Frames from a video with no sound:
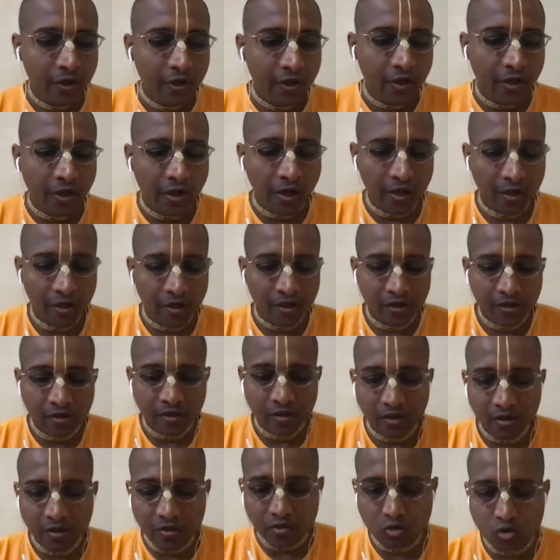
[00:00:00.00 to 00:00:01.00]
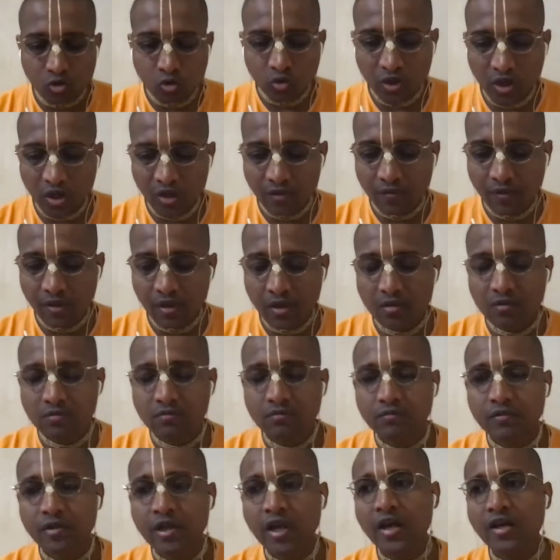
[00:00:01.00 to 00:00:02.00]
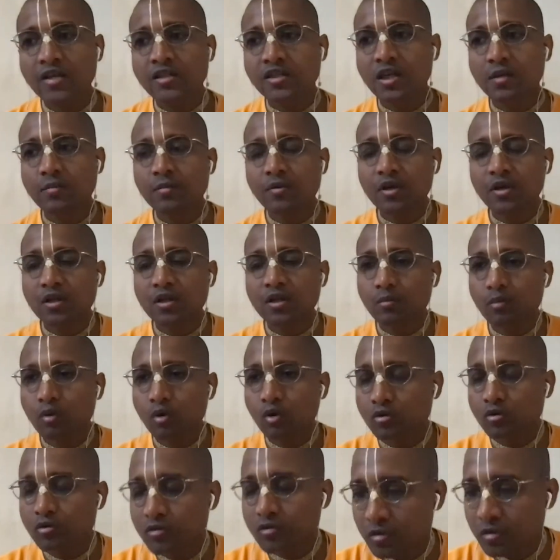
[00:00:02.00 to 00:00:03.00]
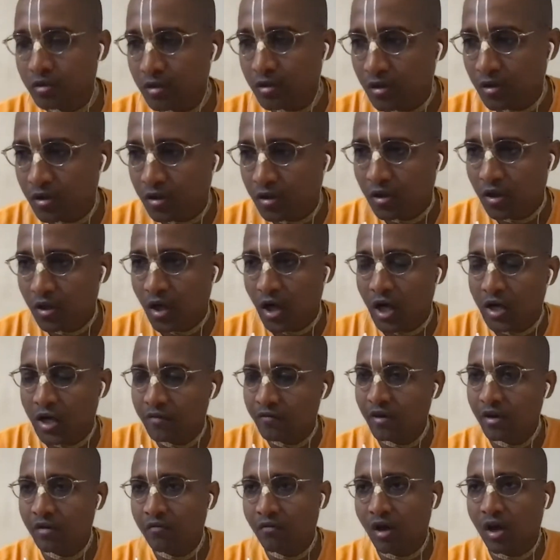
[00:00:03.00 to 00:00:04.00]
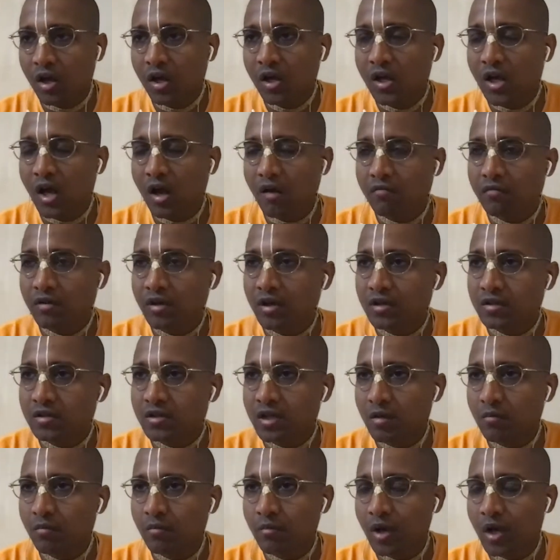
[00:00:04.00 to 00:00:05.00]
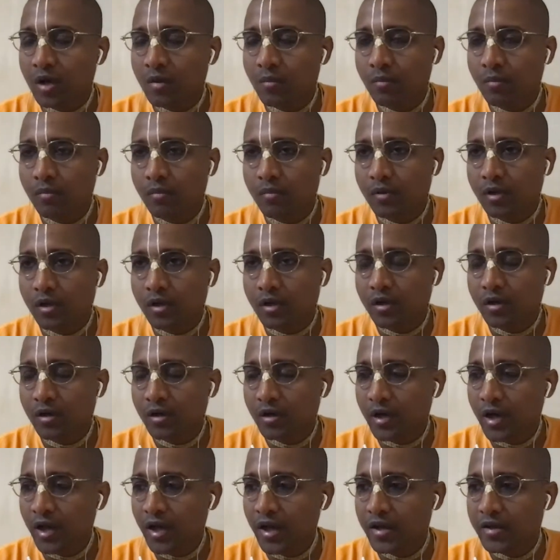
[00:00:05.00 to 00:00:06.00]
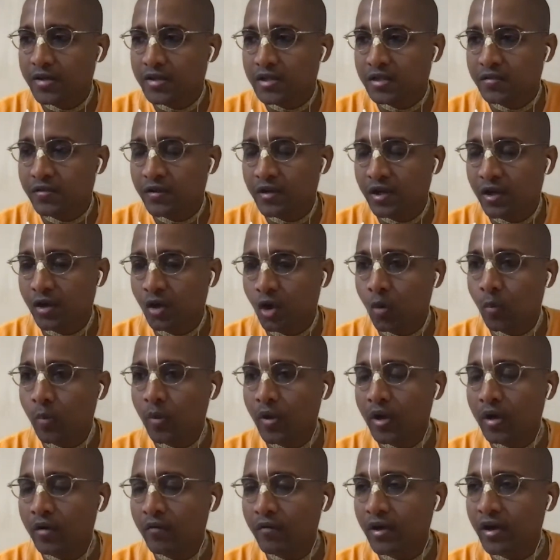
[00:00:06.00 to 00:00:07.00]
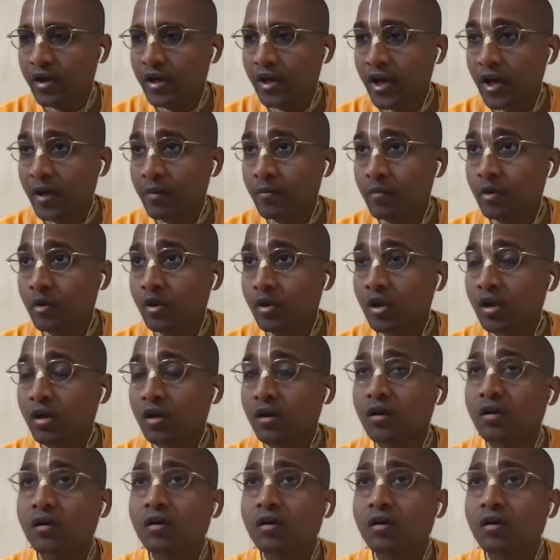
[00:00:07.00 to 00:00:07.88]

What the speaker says: And Sugriva, he accepted the post. And when Vali, after some days, when he came to the